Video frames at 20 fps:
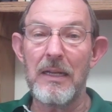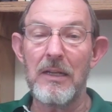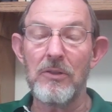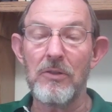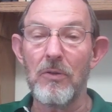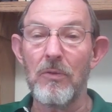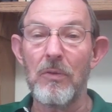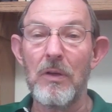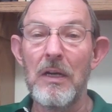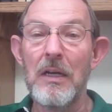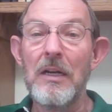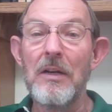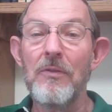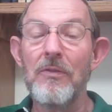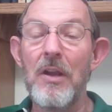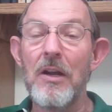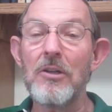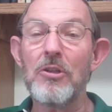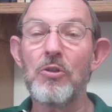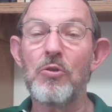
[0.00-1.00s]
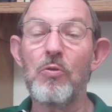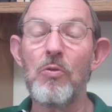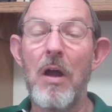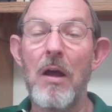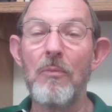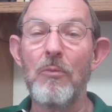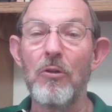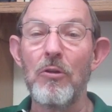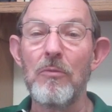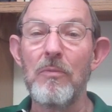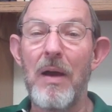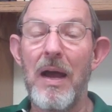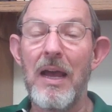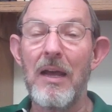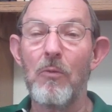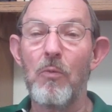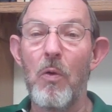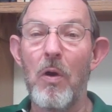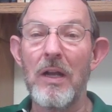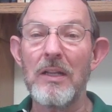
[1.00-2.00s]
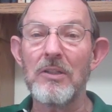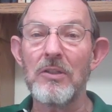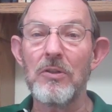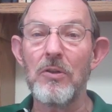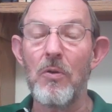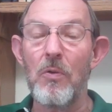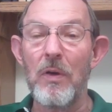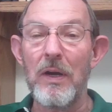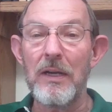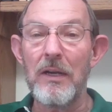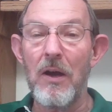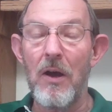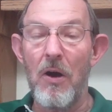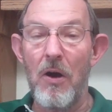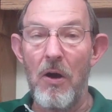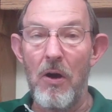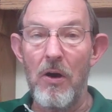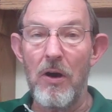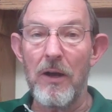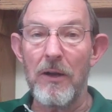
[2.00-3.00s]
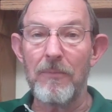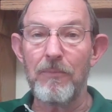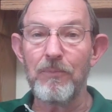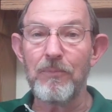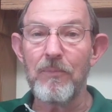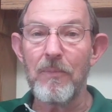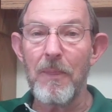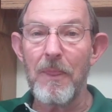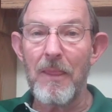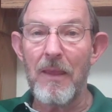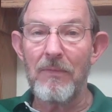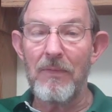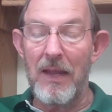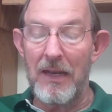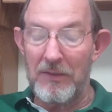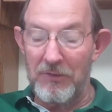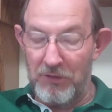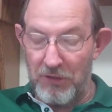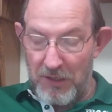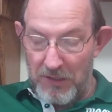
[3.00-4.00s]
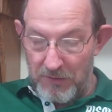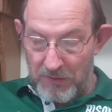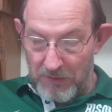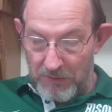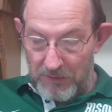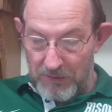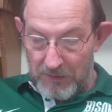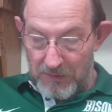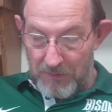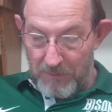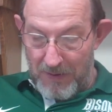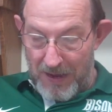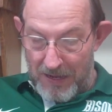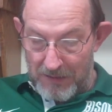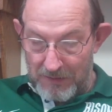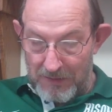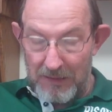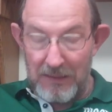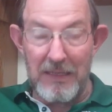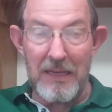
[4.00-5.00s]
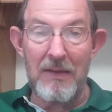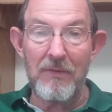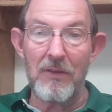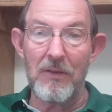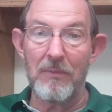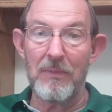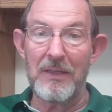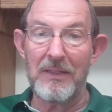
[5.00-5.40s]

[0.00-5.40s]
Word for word: And so they're troubled by what's going on, that Jesus is about to leave them.